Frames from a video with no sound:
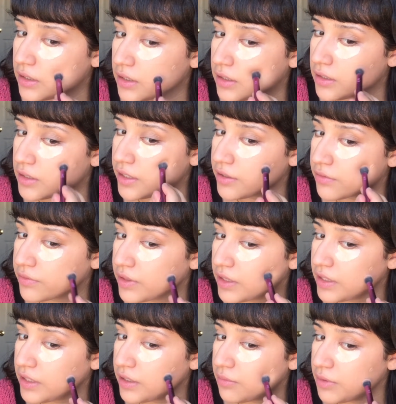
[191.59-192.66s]
They don't really
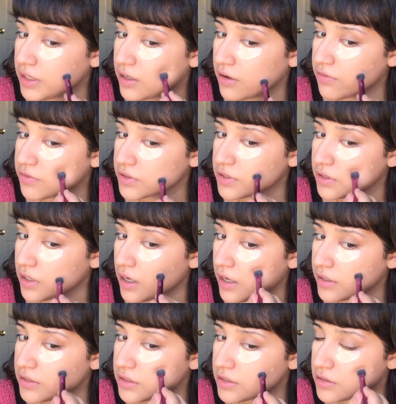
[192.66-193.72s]
need to be covered a
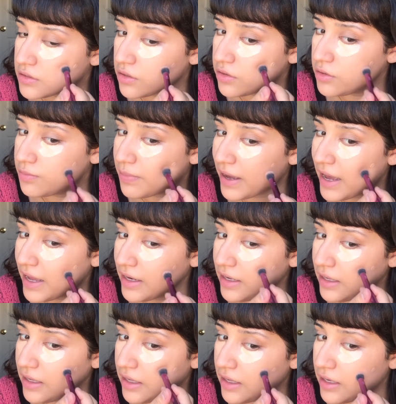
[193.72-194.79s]
lot. So you pat it
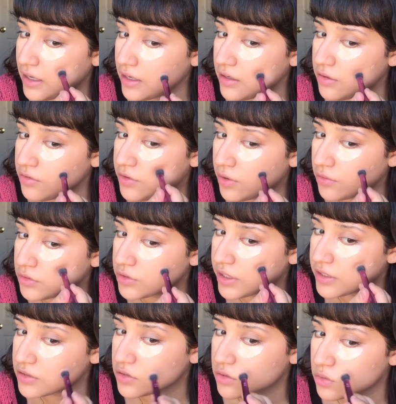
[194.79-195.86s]
in and you don't try
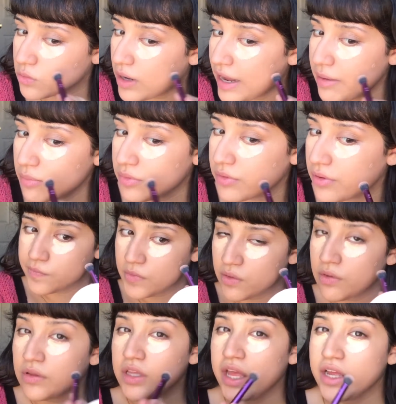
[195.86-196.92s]
to swipe.
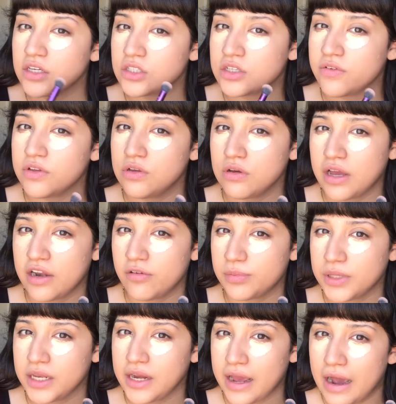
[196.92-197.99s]
Around the edges of it, you kind of
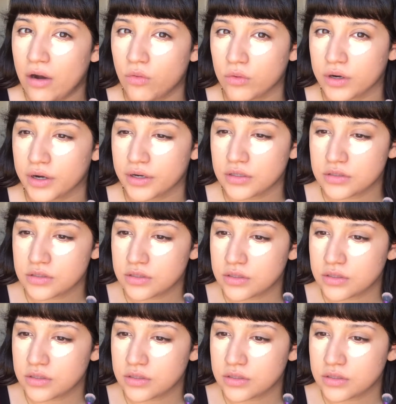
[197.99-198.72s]
blend it outwards.